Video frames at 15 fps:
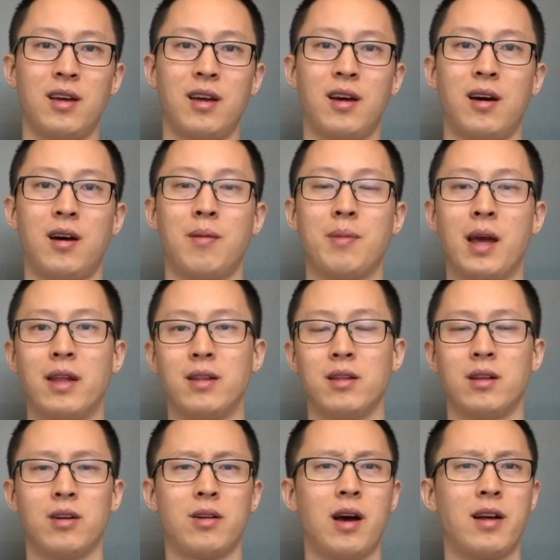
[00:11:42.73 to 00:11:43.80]
and
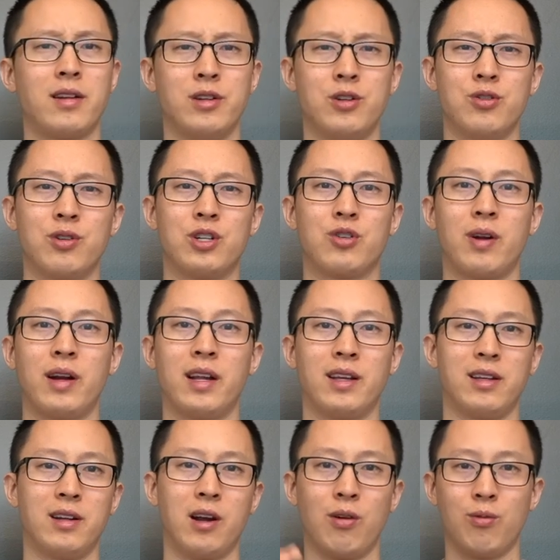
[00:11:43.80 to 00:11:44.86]
they're not usually training,
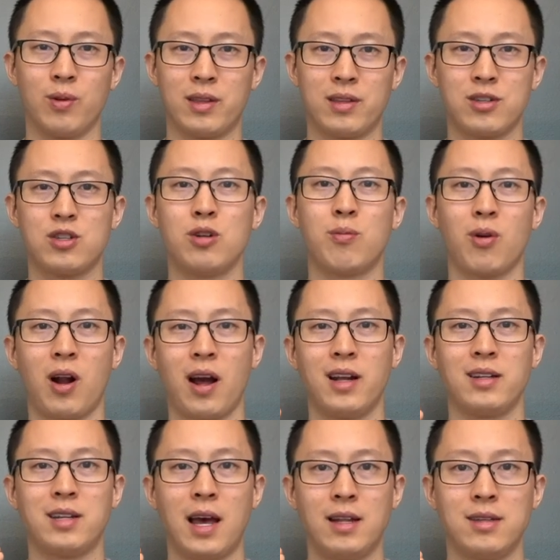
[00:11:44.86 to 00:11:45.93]
you know, with super high
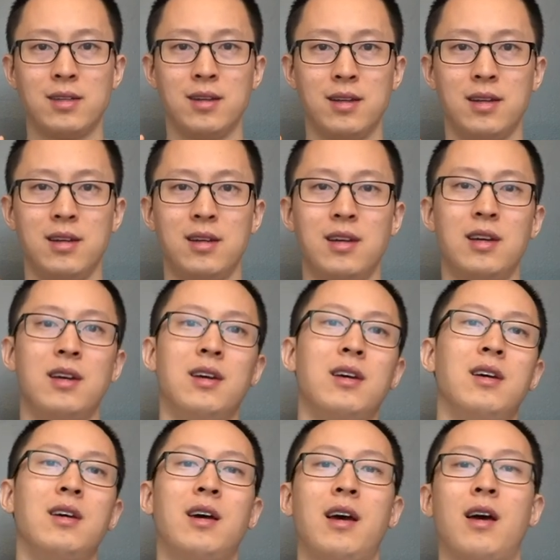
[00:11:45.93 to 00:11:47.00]
intensity
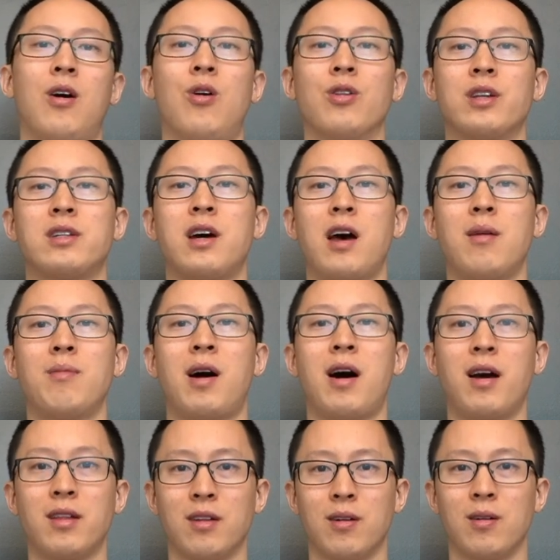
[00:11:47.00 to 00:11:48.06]
all the time
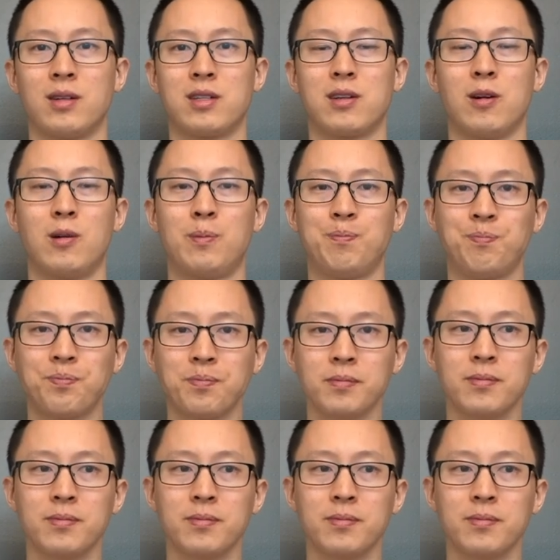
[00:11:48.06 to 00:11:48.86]
either. So